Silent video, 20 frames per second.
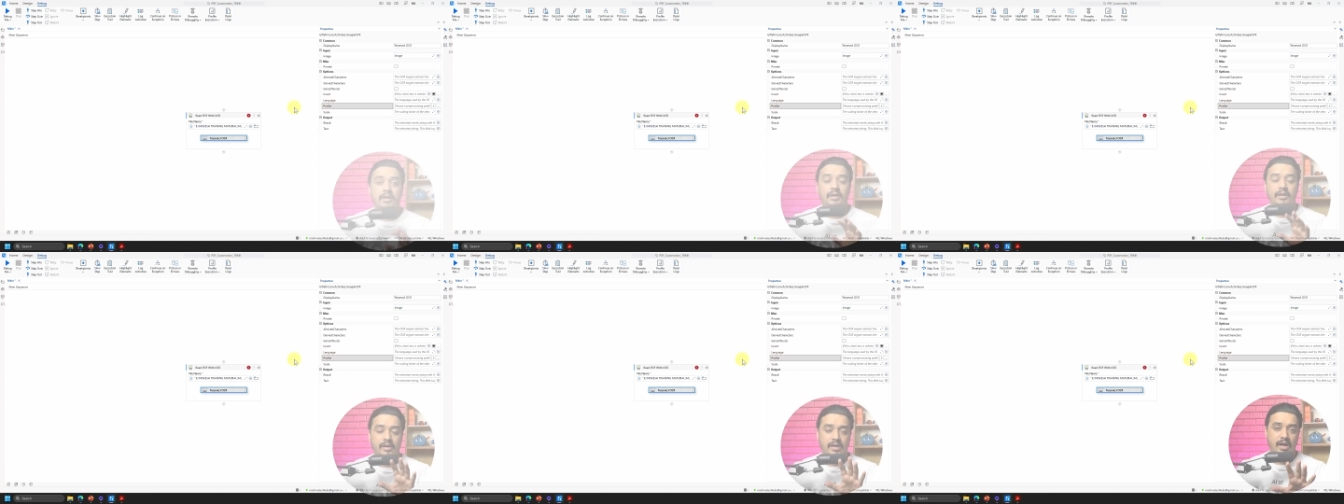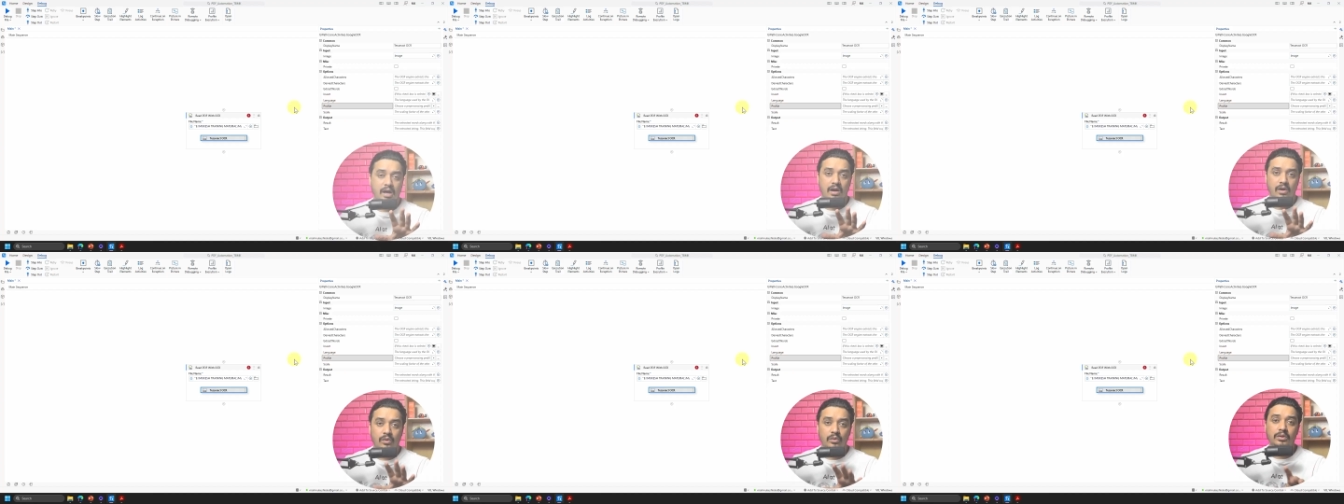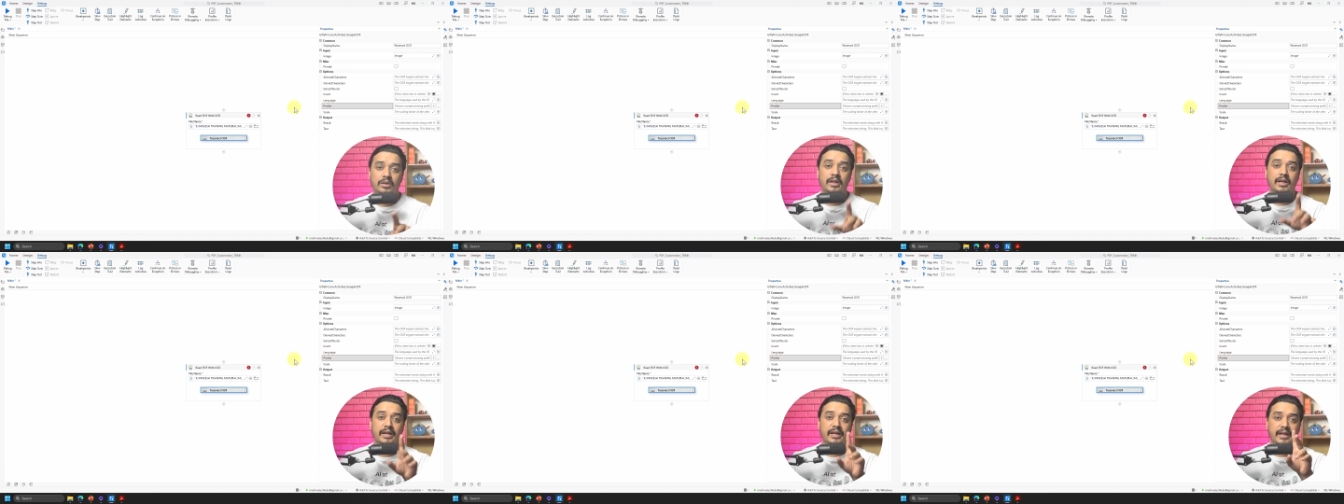Now
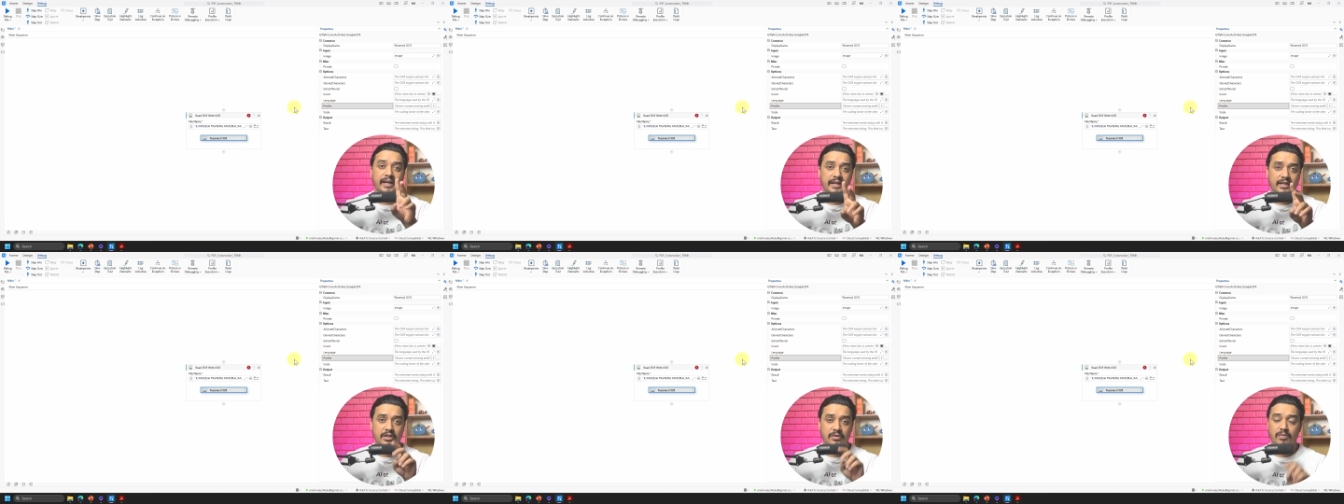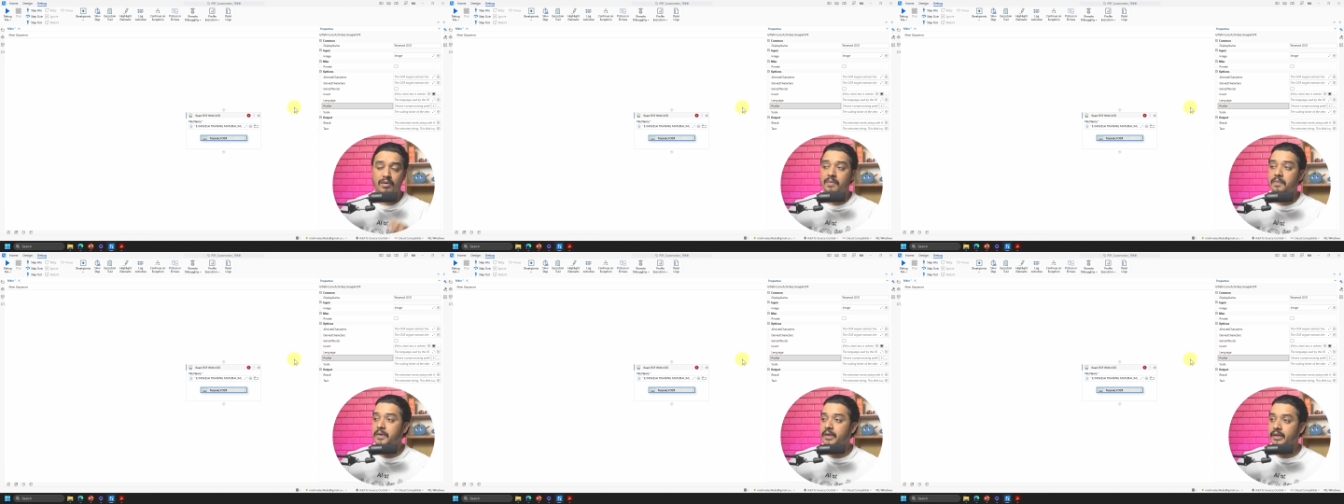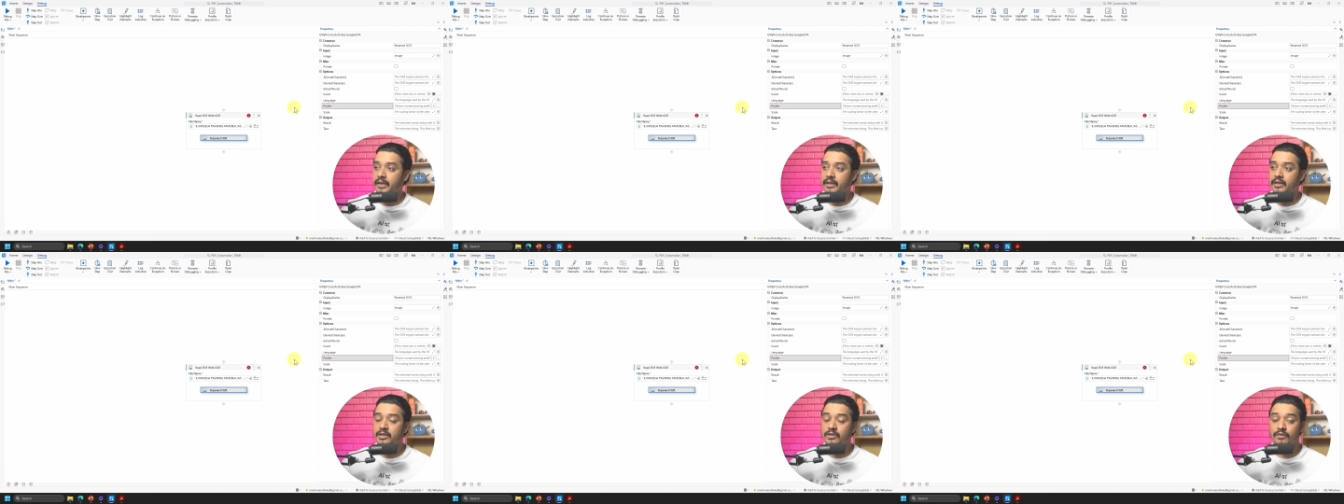the next
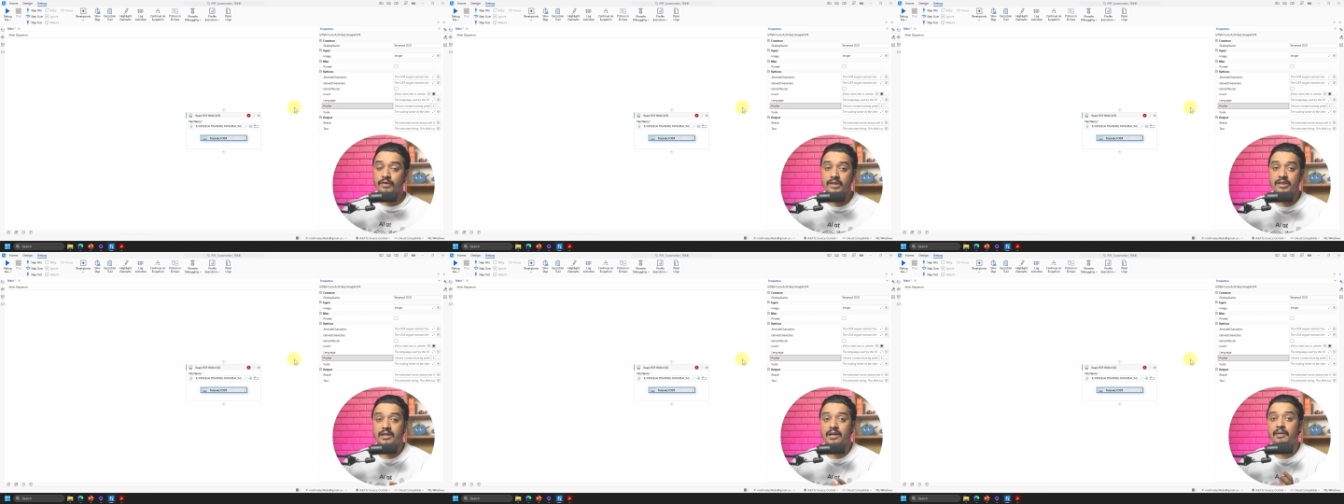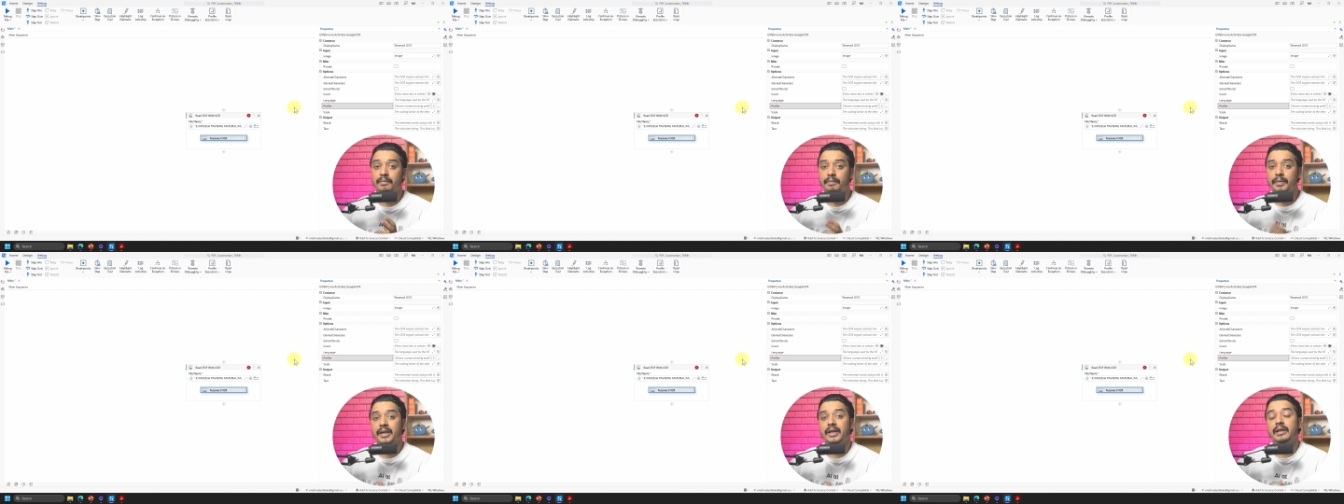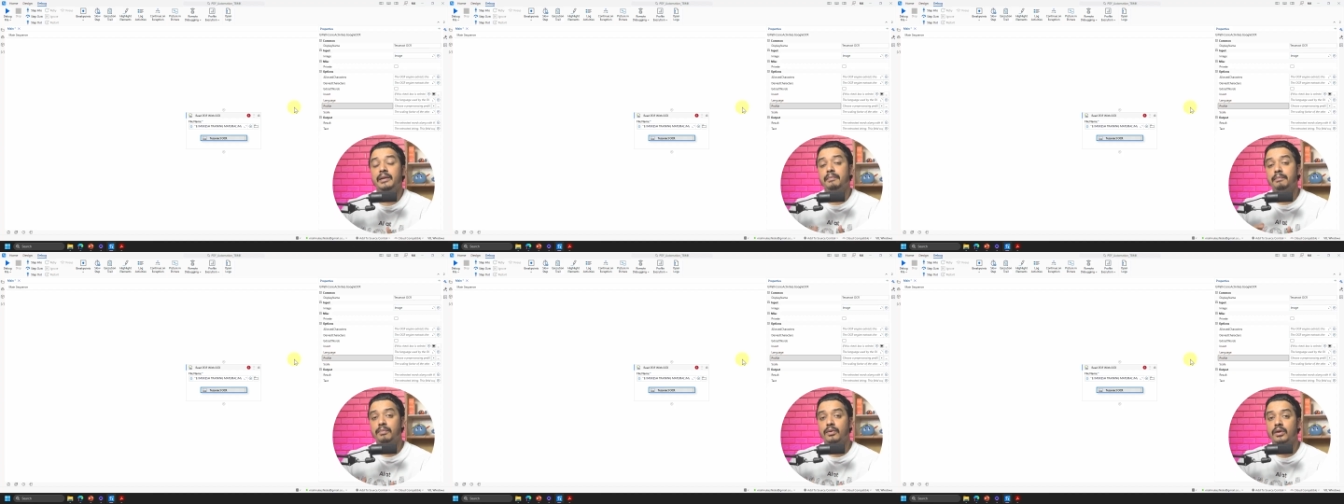properties which are bit
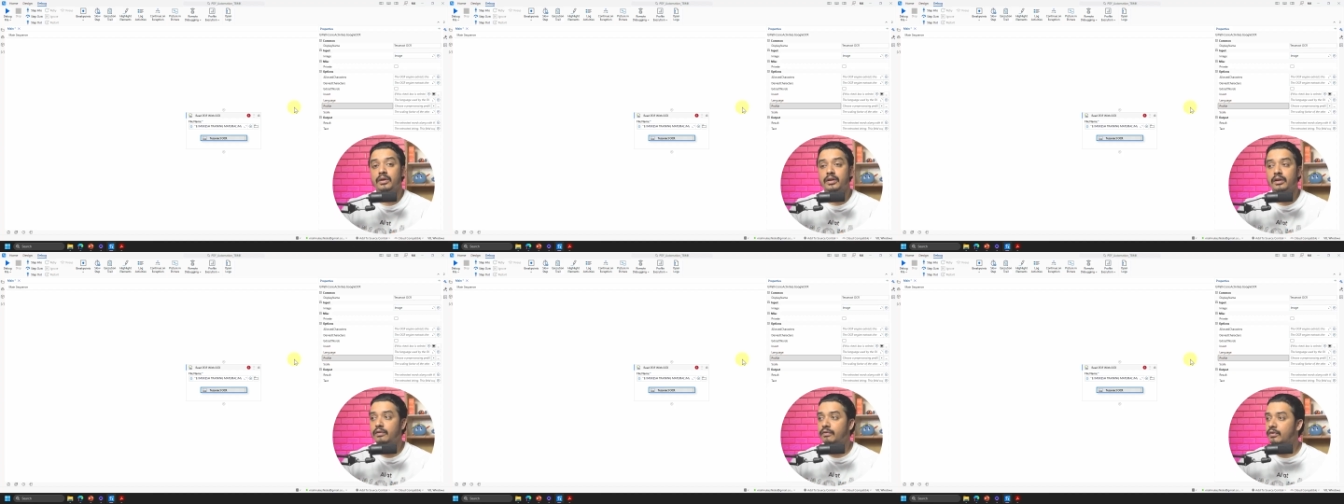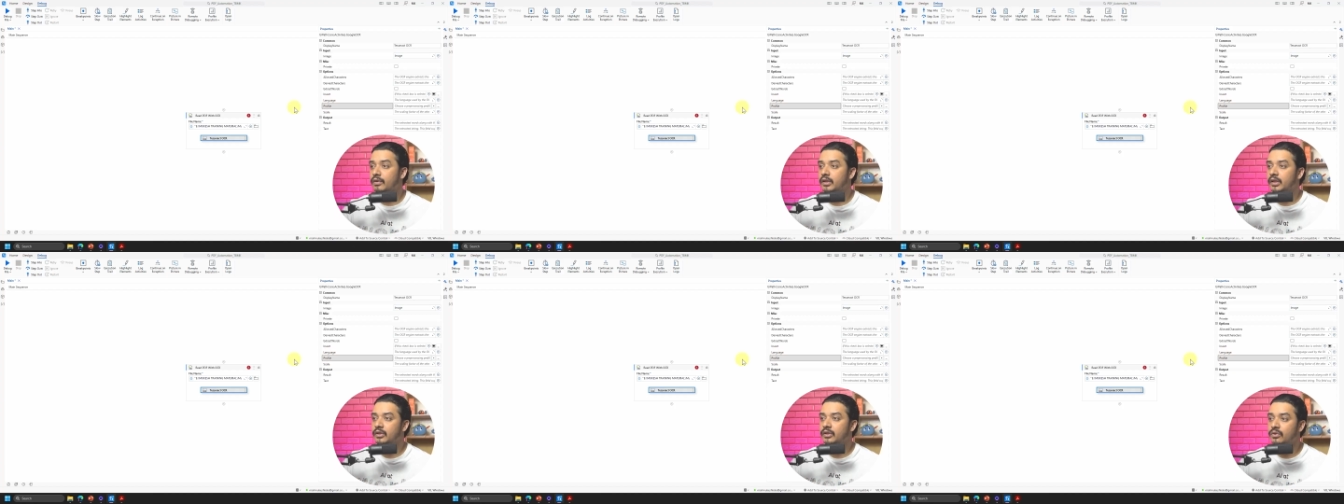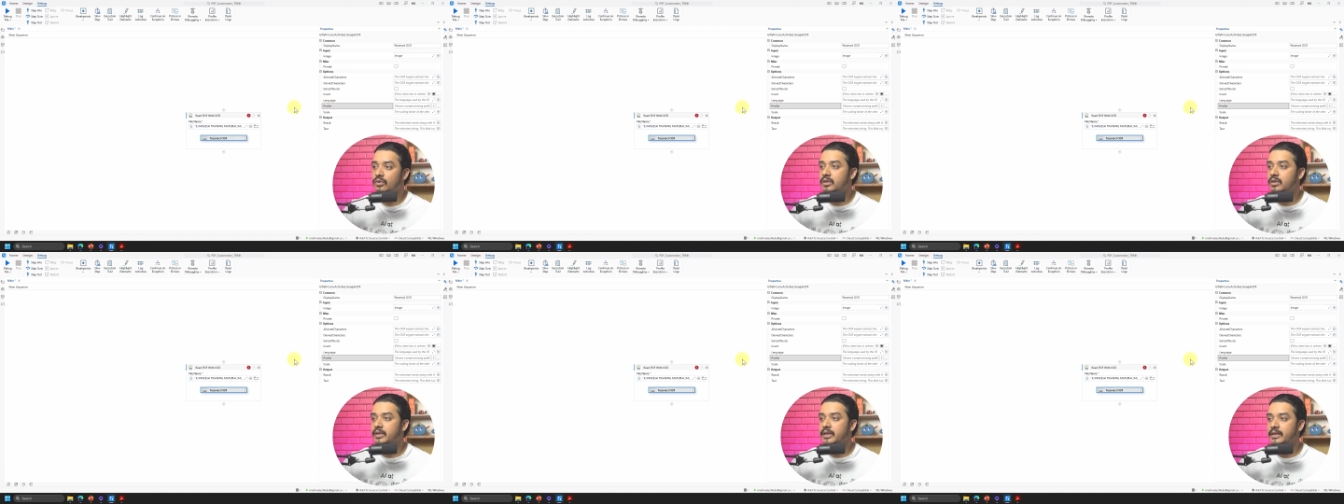important for the use